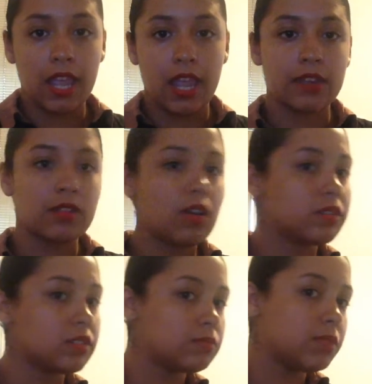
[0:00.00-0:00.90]
And
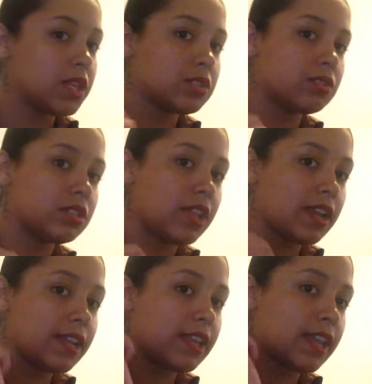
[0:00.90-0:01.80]
also make sure
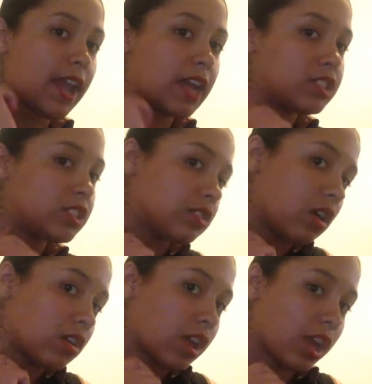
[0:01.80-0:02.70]
that it catches
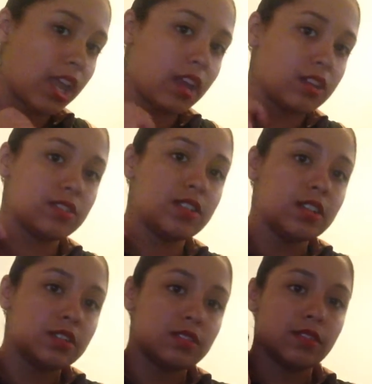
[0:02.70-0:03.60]
all your hairs.
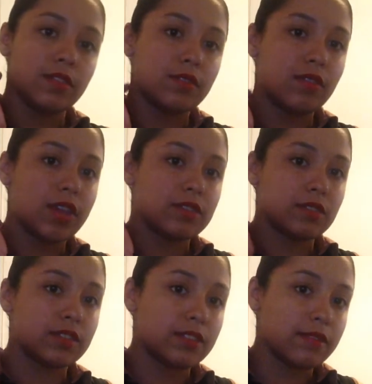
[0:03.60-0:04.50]
So as you
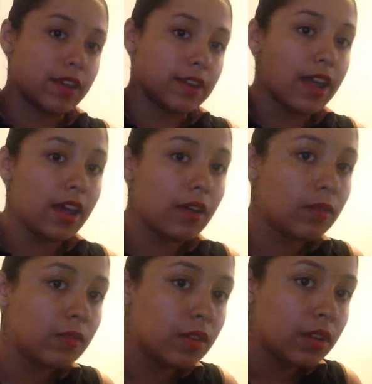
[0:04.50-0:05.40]
can see right now,
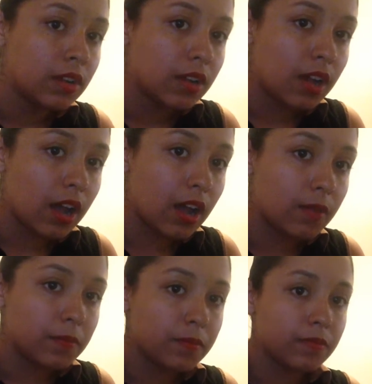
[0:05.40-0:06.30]

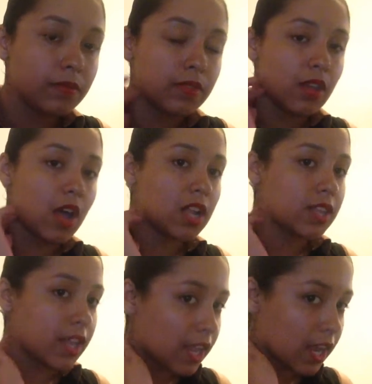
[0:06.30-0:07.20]
all
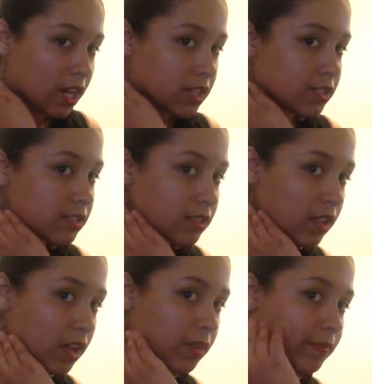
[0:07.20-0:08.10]
the hairs,
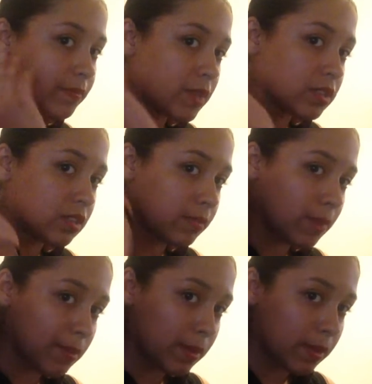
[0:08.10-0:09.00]
most of the
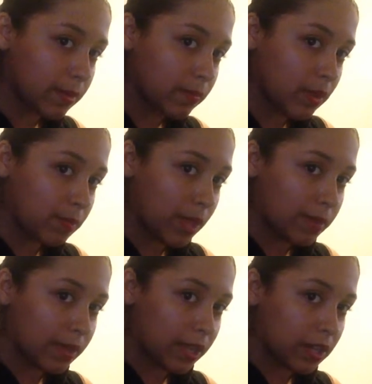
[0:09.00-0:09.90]

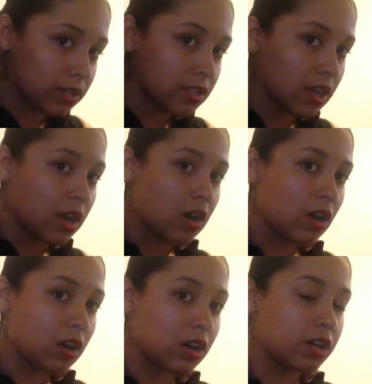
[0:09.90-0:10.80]
baby hairs
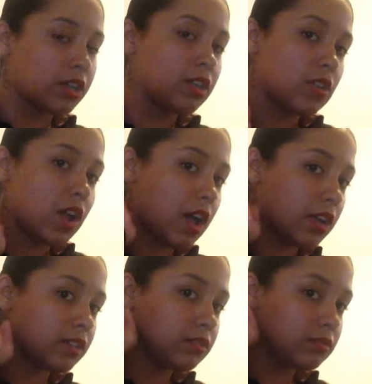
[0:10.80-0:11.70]
are
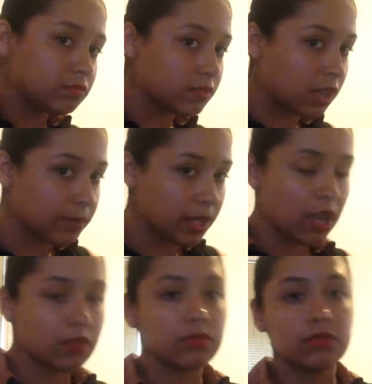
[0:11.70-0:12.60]
not coming
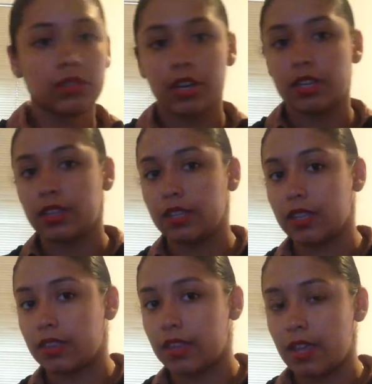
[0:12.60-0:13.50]
out or anything
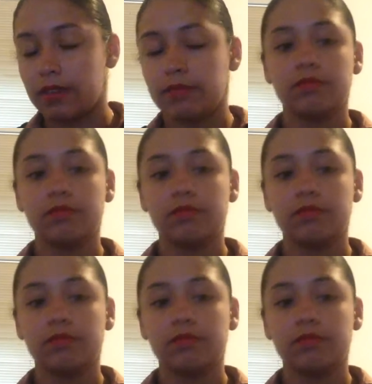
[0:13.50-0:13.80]
like that.